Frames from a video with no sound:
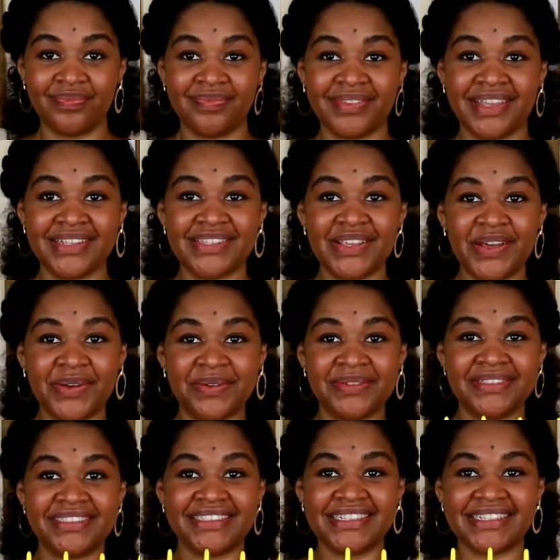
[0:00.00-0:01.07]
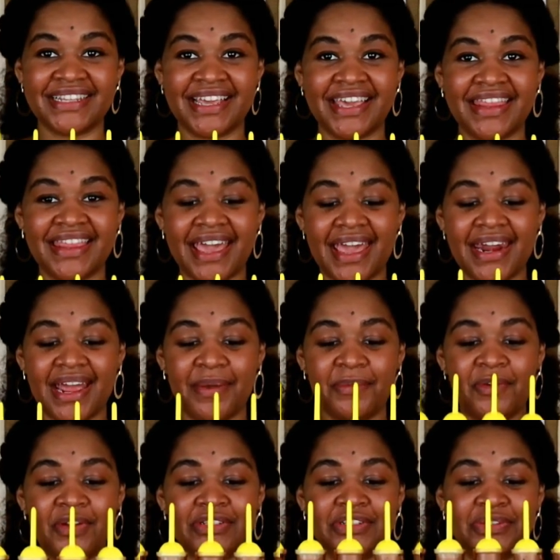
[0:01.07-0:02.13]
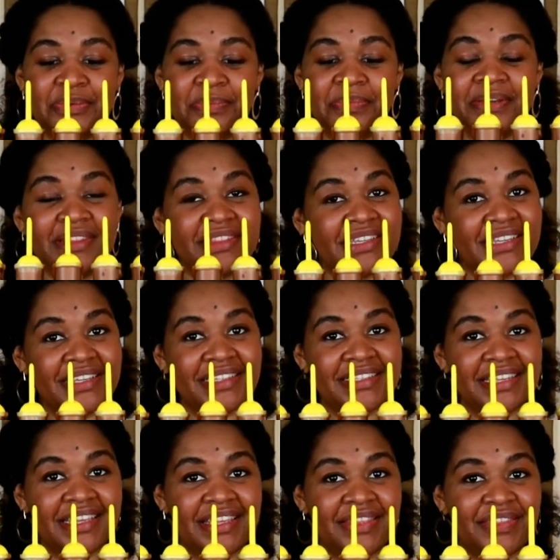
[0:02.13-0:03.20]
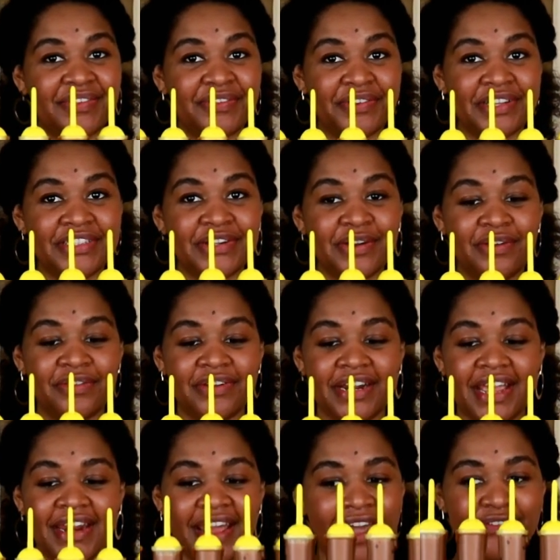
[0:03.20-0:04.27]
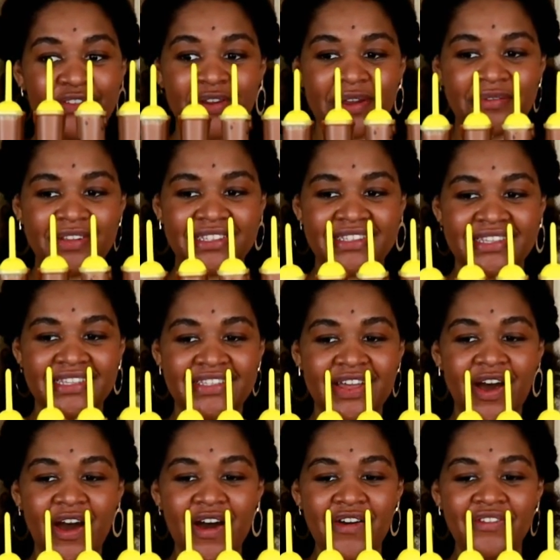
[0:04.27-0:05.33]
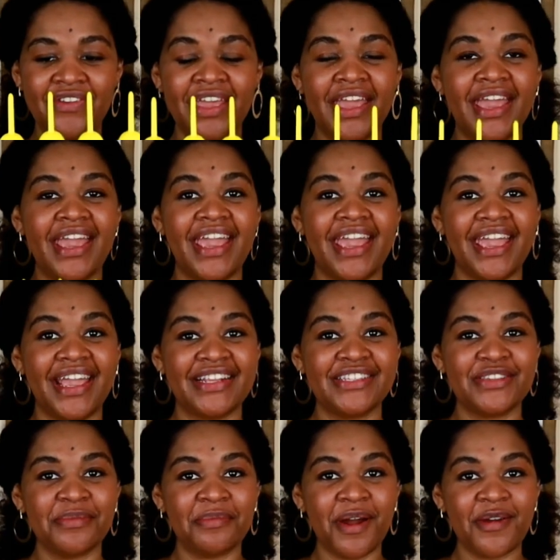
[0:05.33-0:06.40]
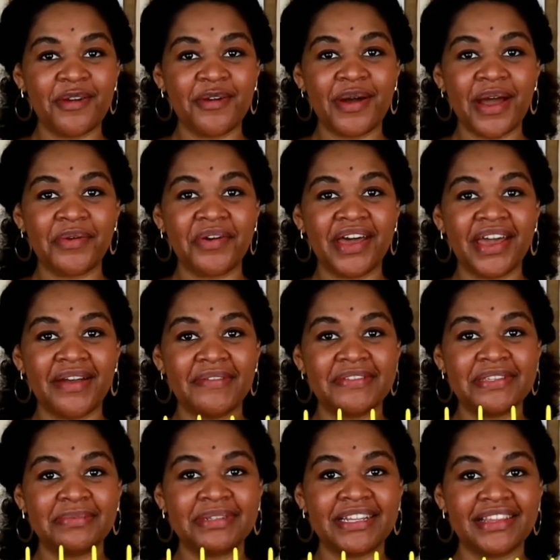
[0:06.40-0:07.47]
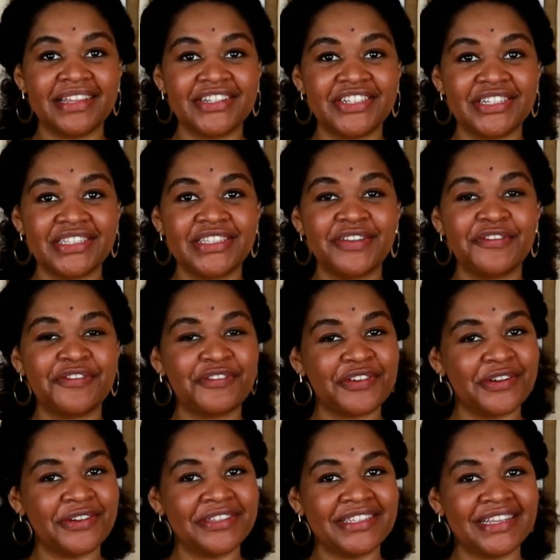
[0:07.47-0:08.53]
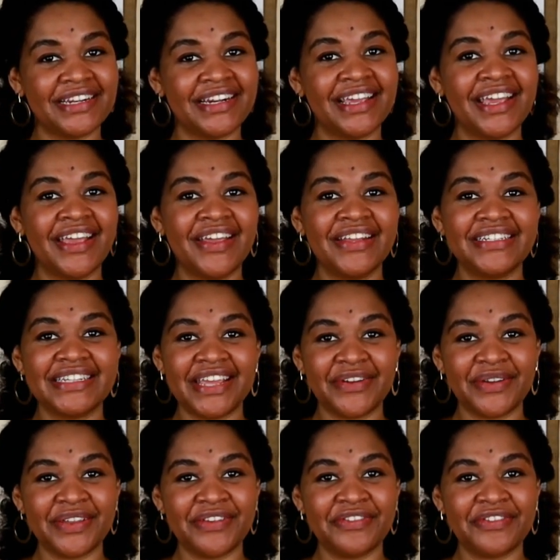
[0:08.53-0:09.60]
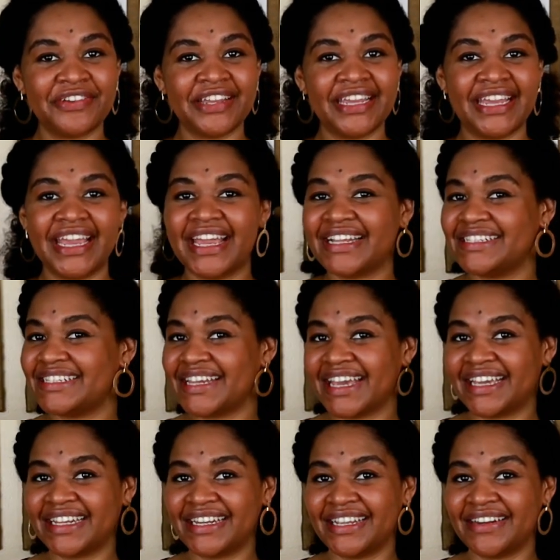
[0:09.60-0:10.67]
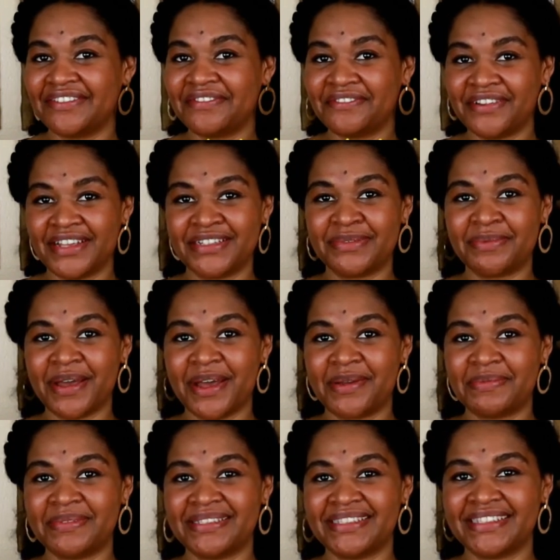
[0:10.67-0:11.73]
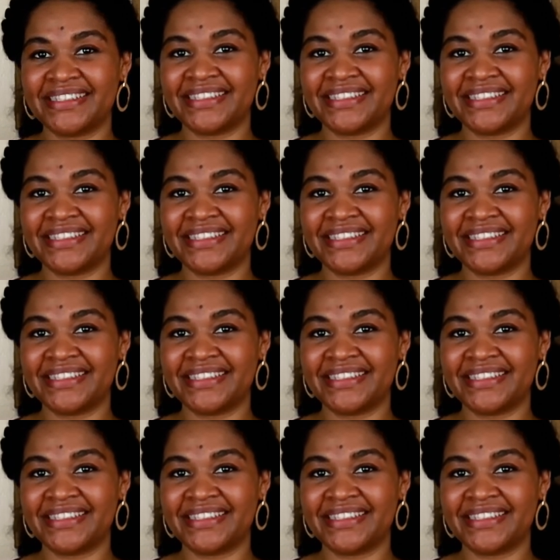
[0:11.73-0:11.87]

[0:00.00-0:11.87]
So just like that, I'm going to put these in the freezer overnight after I rinse this off. And tomorrow I will have some delicious frozen, dairy-free, and Decadent fudge pops.